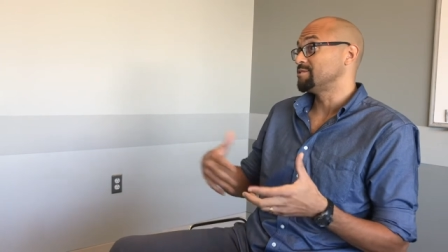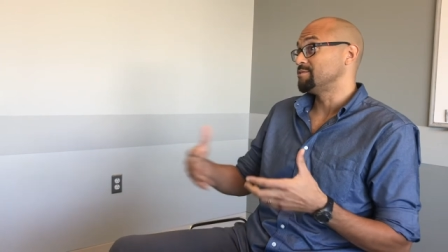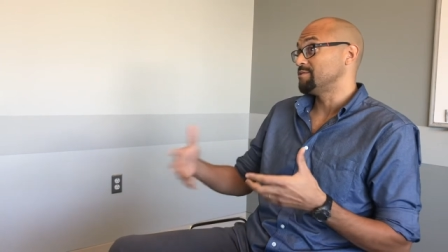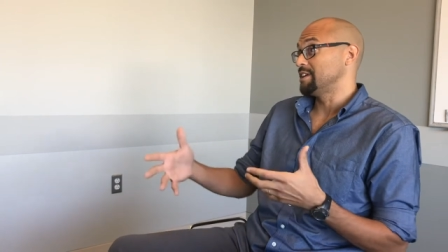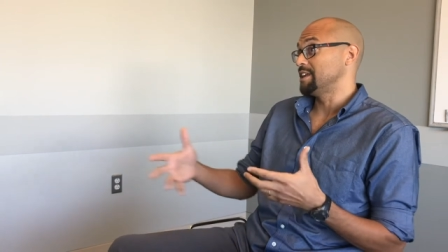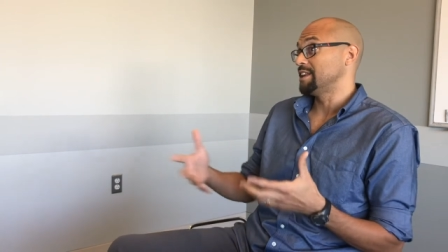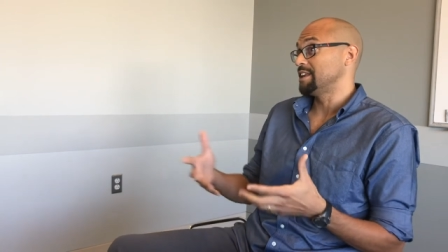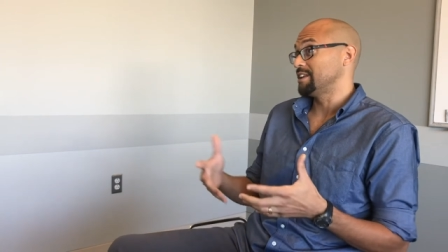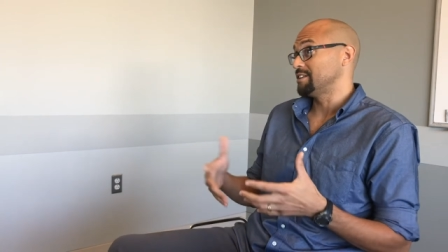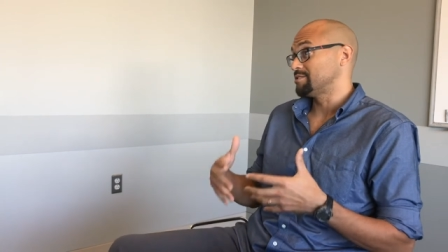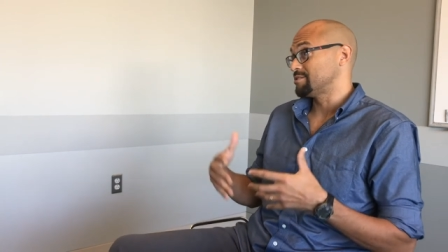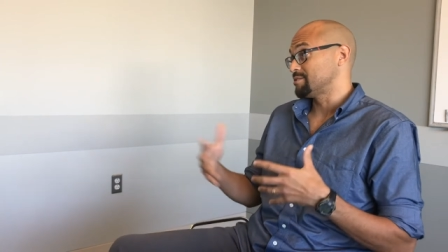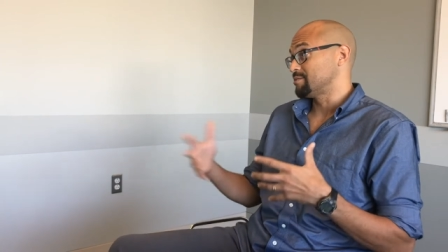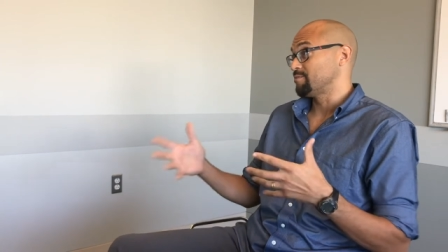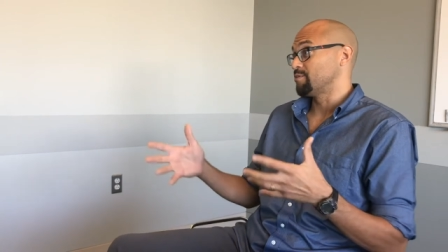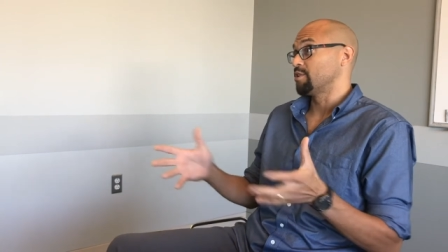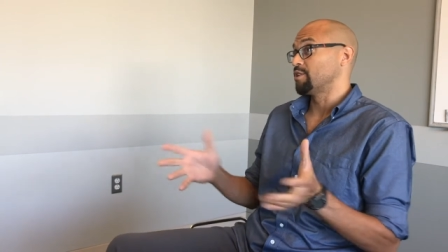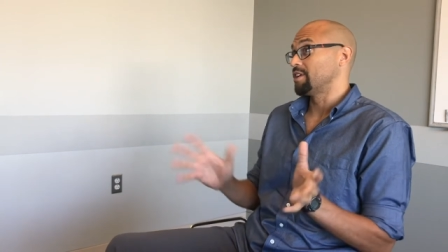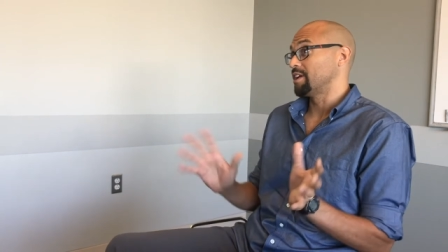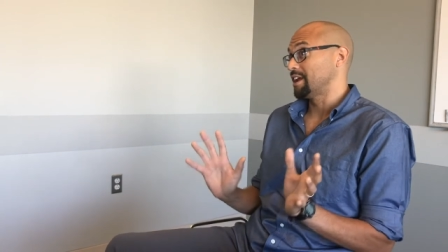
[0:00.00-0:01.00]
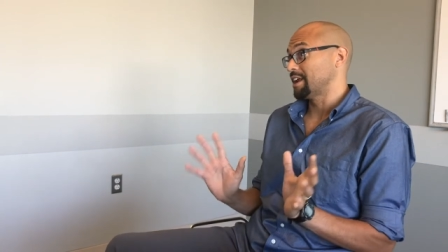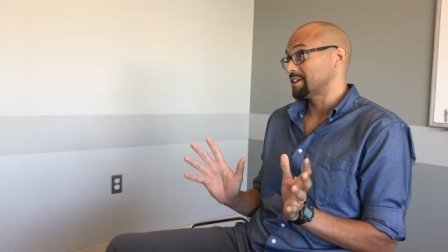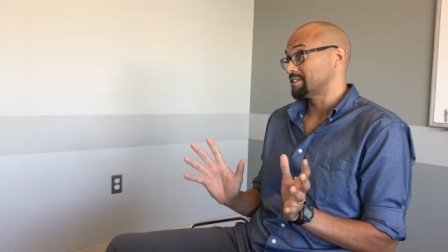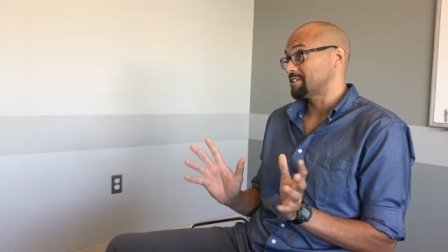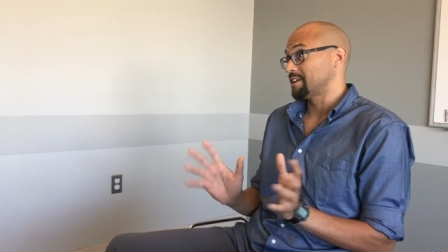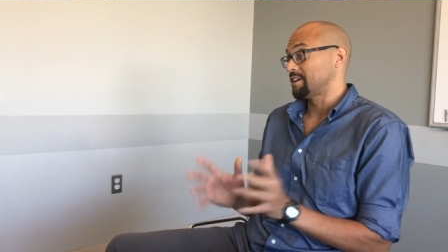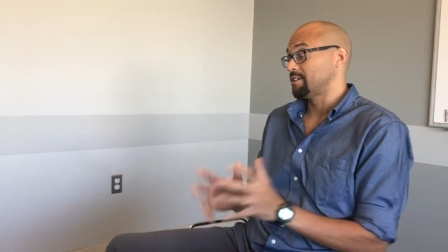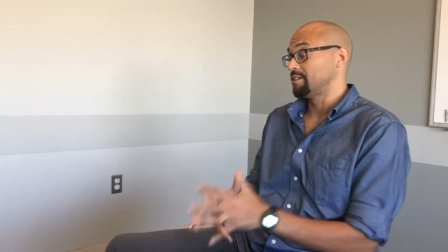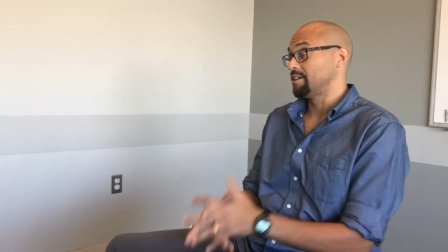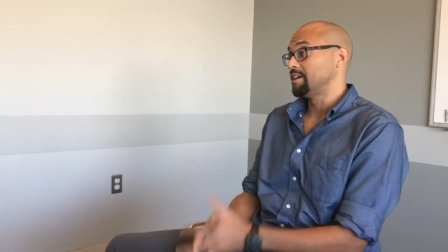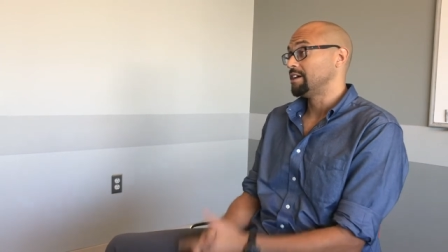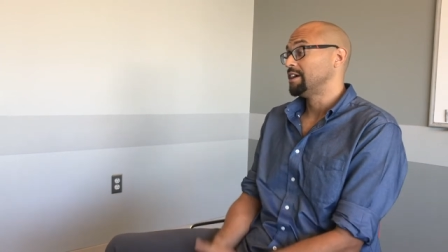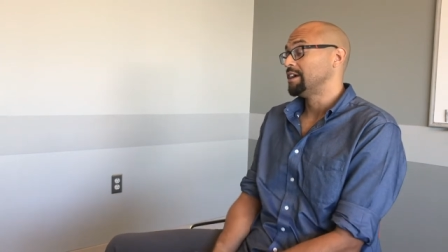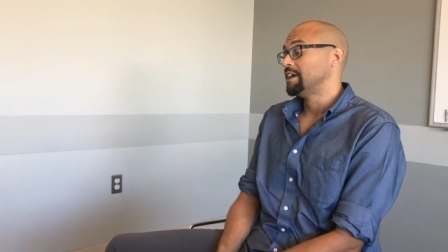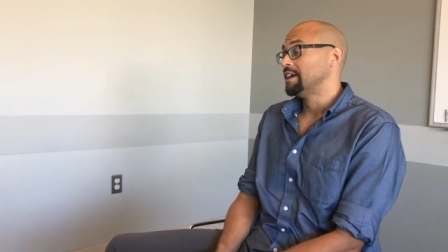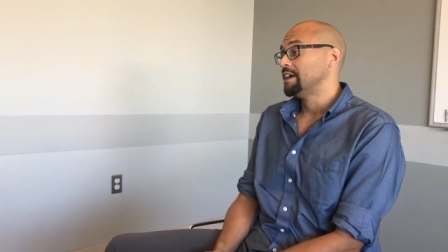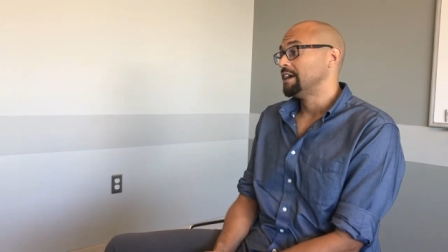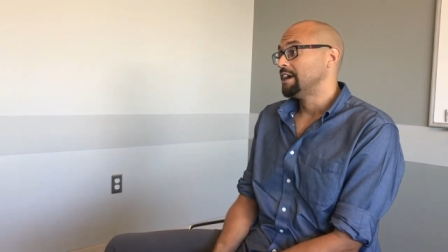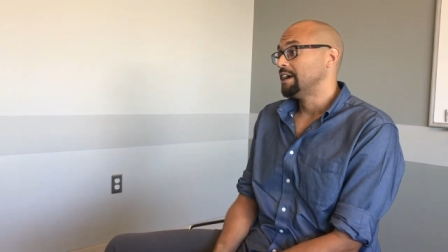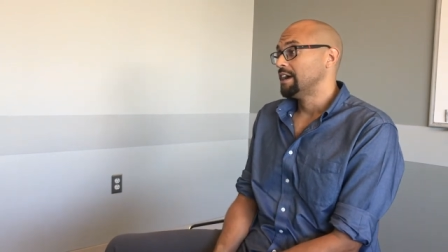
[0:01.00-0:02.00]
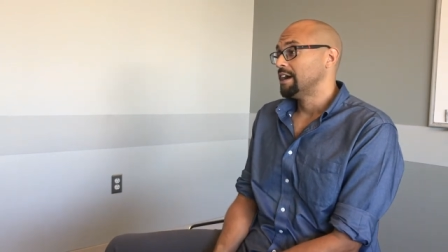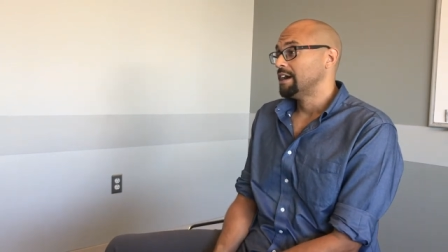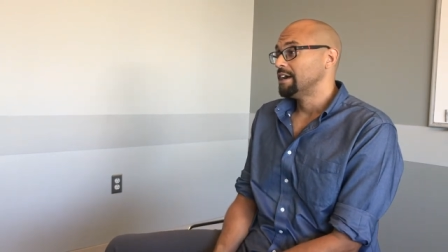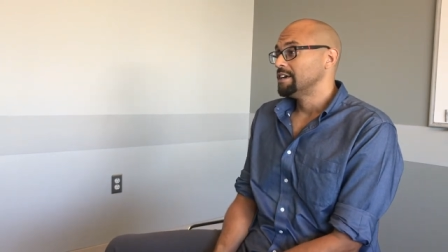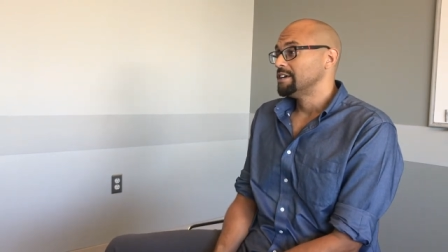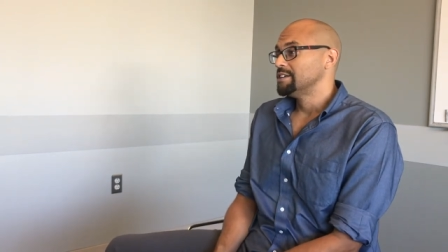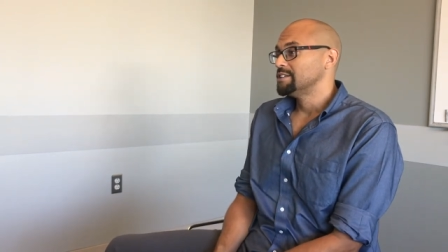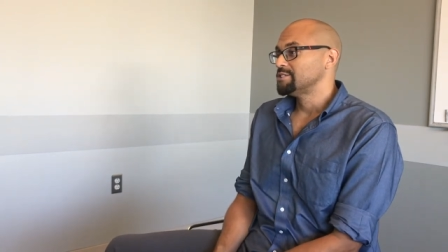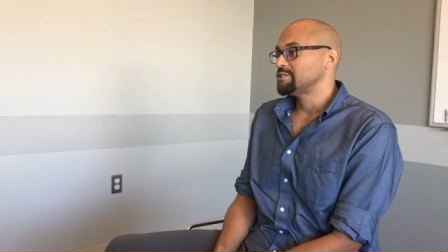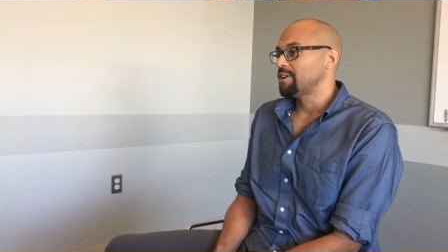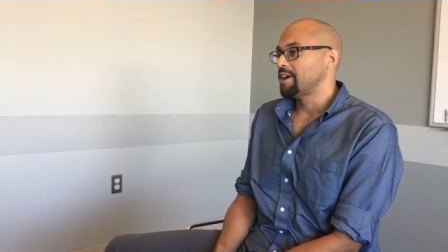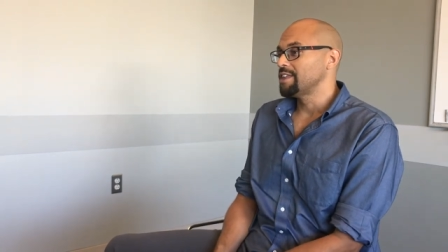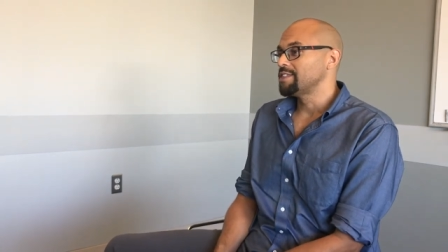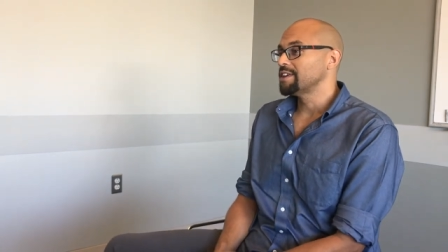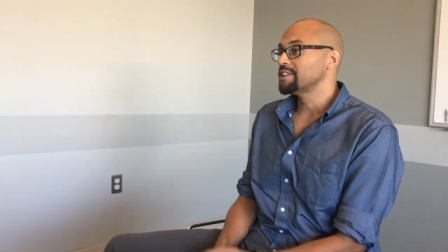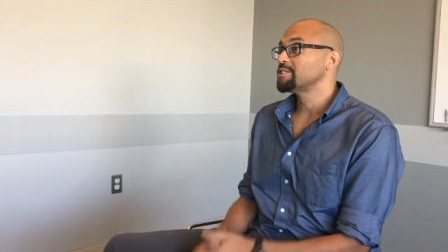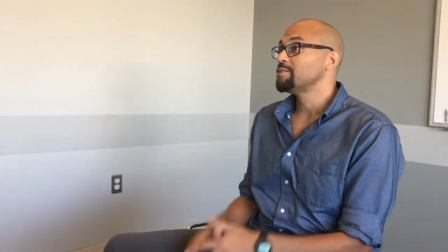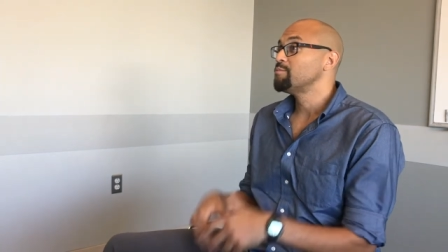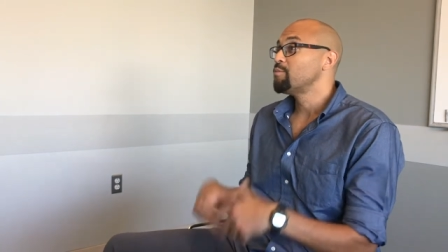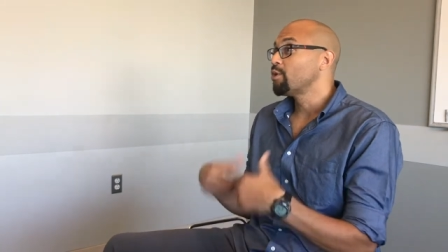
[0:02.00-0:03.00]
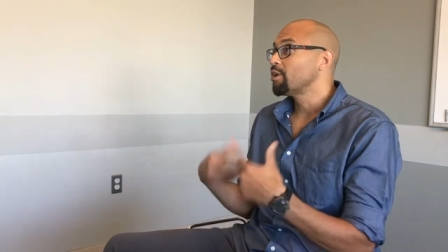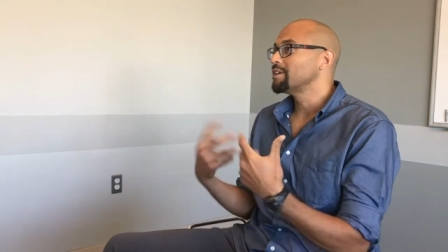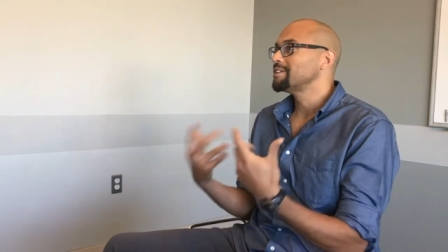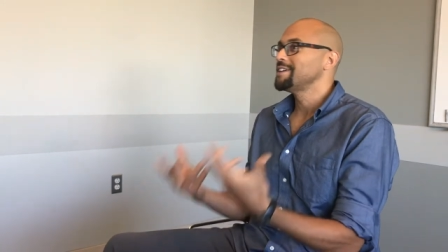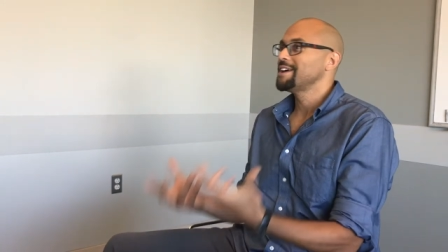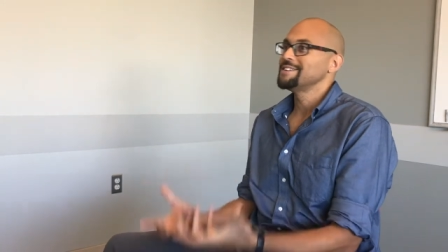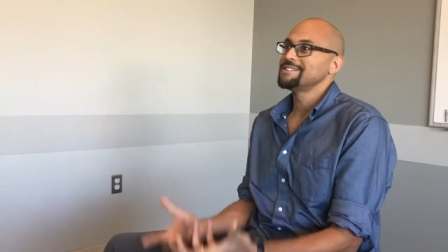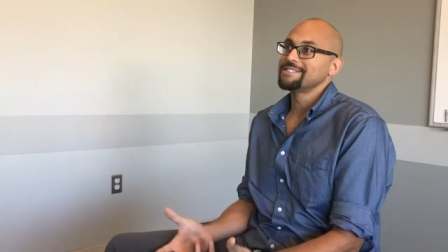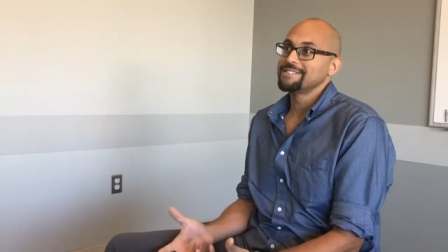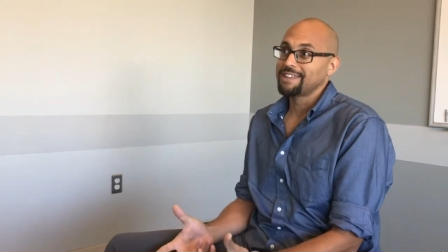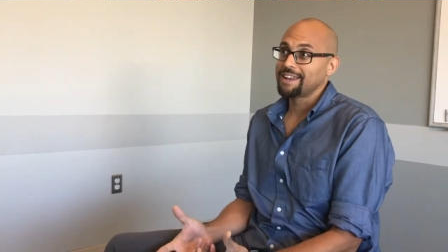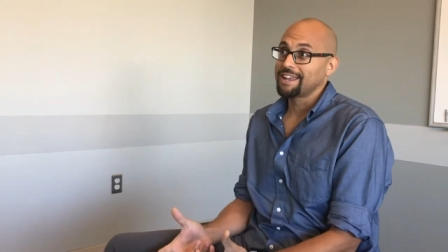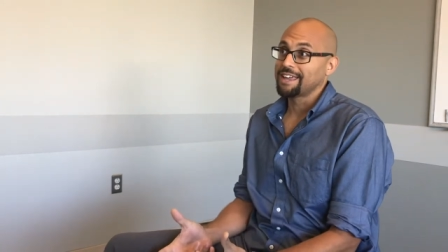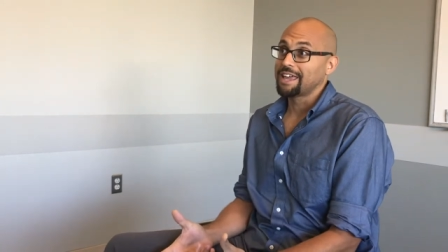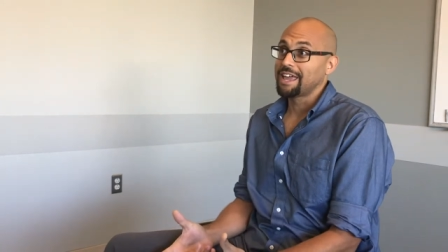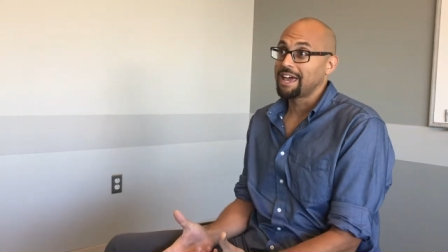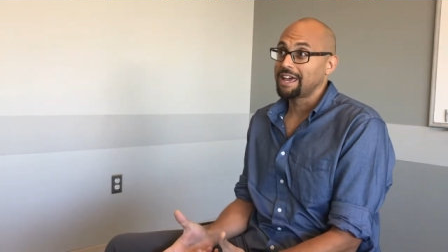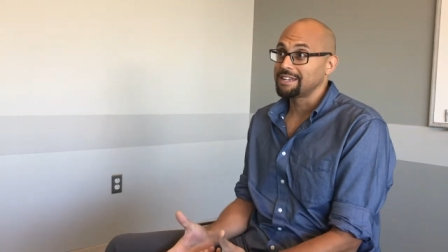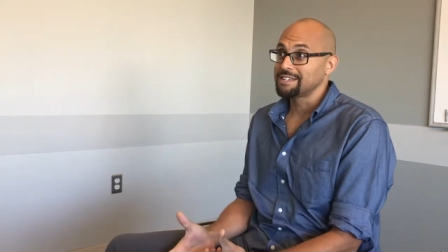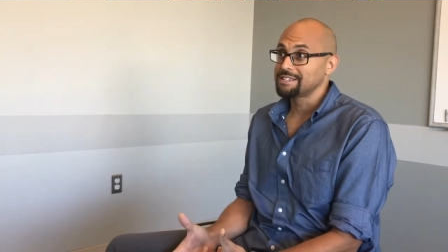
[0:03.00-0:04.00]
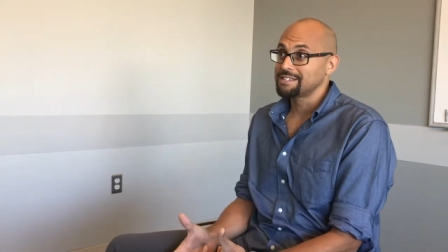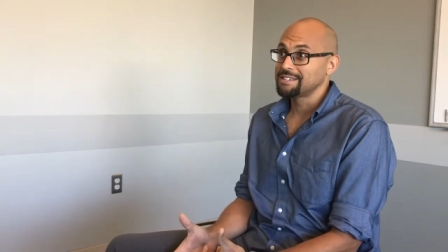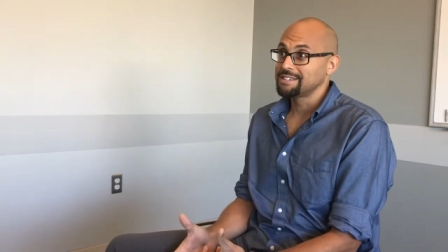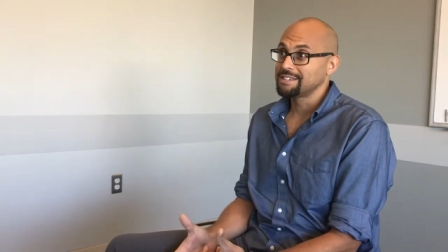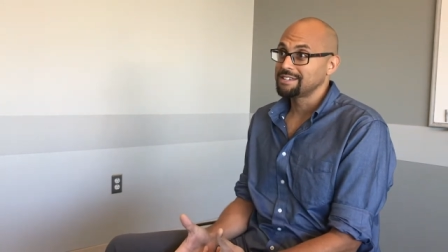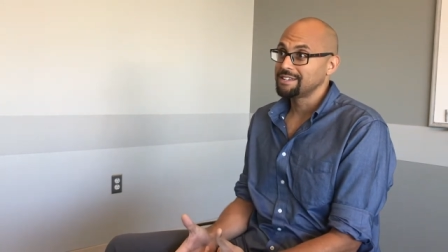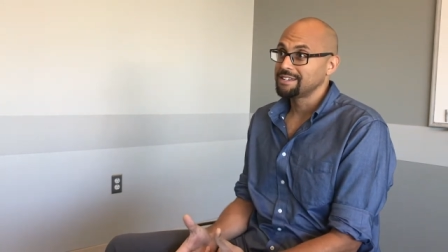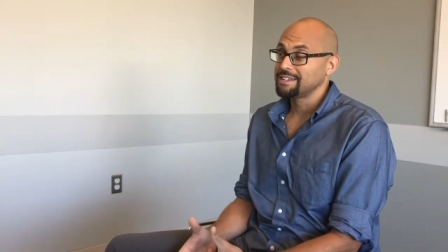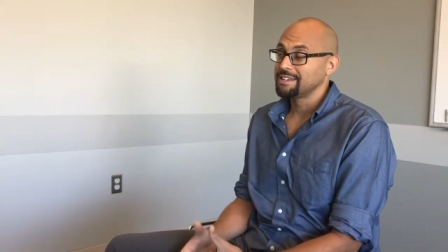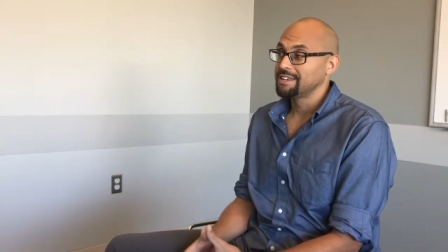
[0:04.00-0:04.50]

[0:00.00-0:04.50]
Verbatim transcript: defeat it, subvert it, etc. So I think the more attention that it gets,